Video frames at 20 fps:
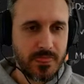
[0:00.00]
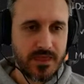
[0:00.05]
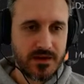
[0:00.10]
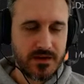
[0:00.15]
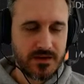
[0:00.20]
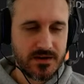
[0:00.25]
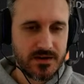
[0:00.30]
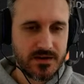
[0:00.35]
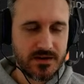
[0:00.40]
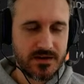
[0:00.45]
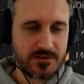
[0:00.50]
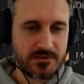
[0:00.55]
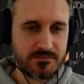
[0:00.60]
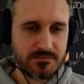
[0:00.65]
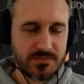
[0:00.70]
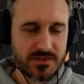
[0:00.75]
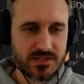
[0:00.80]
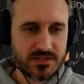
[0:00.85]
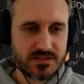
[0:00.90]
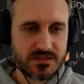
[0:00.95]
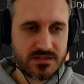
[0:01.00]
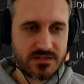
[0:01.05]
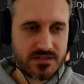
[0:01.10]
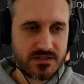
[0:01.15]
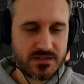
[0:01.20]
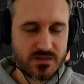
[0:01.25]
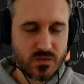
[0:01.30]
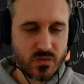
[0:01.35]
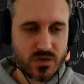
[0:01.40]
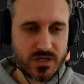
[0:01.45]
But
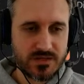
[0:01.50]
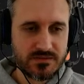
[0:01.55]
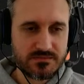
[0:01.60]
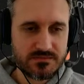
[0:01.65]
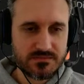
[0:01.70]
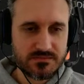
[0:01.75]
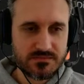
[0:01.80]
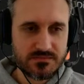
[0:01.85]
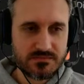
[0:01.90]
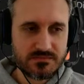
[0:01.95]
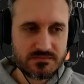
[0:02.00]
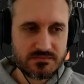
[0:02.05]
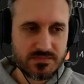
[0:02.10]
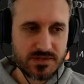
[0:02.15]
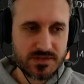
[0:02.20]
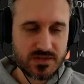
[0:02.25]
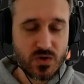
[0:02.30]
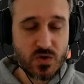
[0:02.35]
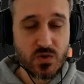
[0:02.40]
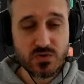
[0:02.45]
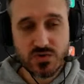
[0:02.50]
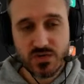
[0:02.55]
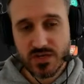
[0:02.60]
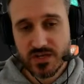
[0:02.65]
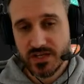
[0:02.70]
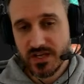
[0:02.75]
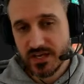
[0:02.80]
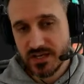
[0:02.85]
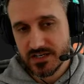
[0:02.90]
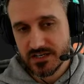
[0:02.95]
also
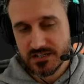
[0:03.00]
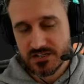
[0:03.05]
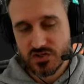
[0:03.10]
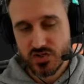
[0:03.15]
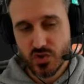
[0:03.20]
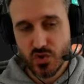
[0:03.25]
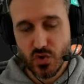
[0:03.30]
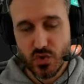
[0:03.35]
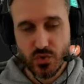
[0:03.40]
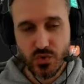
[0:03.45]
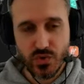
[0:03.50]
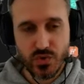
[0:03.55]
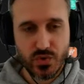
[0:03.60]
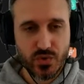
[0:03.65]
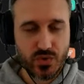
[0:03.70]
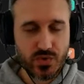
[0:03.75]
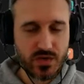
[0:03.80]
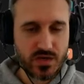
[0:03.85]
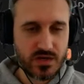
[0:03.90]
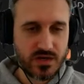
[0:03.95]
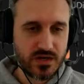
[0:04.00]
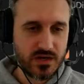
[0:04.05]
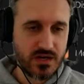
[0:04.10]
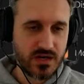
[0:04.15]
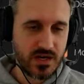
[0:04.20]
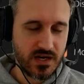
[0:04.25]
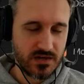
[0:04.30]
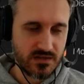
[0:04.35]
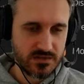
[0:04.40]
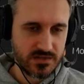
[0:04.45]
I cannot show you
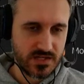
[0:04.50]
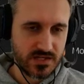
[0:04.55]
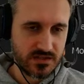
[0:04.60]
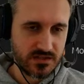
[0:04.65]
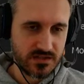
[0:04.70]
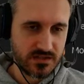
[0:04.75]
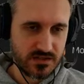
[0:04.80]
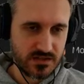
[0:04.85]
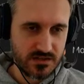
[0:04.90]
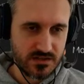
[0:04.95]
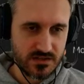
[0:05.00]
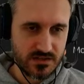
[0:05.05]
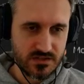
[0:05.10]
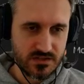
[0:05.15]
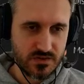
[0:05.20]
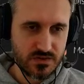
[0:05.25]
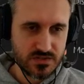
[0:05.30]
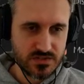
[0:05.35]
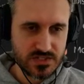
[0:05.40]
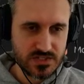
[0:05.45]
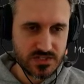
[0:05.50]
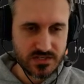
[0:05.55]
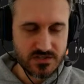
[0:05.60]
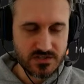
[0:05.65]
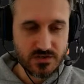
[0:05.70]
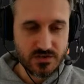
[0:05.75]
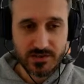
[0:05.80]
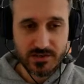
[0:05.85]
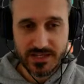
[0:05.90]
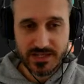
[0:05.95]
how that looks like.
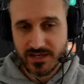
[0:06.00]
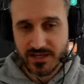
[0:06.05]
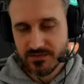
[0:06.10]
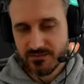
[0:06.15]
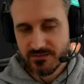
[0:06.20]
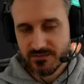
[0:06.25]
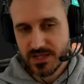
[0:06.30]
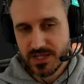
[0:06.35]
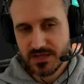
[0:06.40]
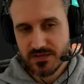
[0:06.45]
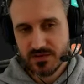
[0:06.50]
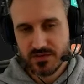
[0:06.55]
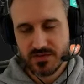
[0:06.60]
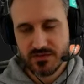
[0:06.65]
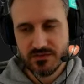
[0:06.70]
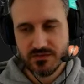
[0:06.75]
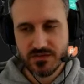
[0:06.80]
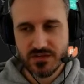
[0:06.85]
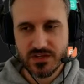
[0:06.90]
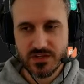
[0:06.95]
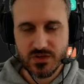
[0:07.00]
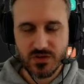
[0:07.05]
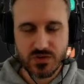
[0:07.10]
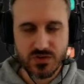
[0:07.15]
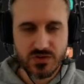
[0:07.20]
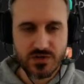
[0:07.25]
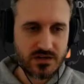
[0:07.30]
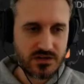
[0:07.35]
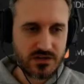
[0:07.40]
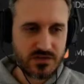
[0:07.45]
So, but I can play you the
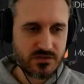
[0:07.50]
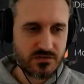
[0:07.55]
video.